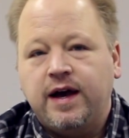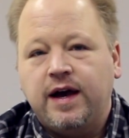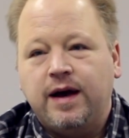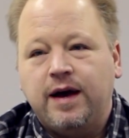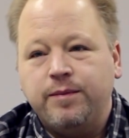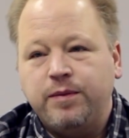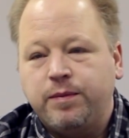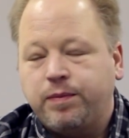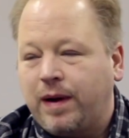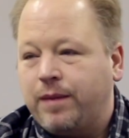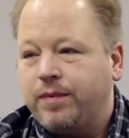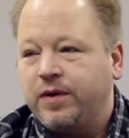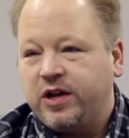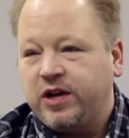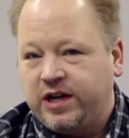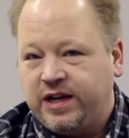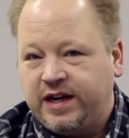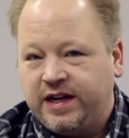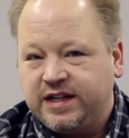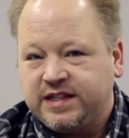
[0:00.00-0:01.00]
You're probably
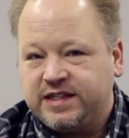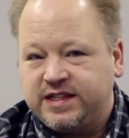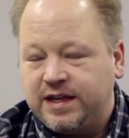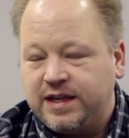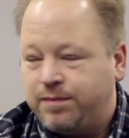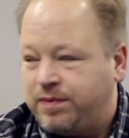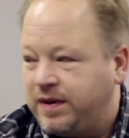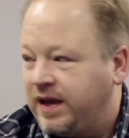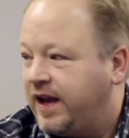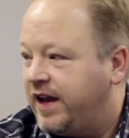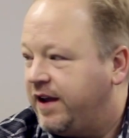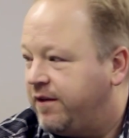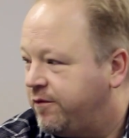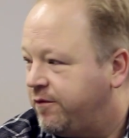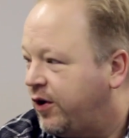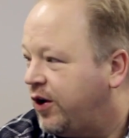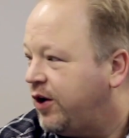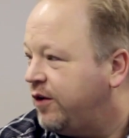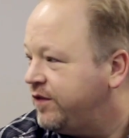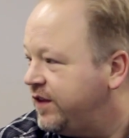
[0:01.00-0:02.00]
going to need a CPA
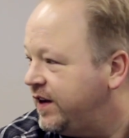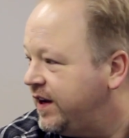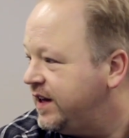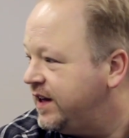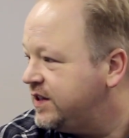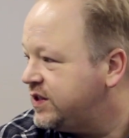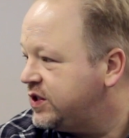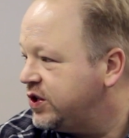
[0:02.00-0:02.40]
involved in it.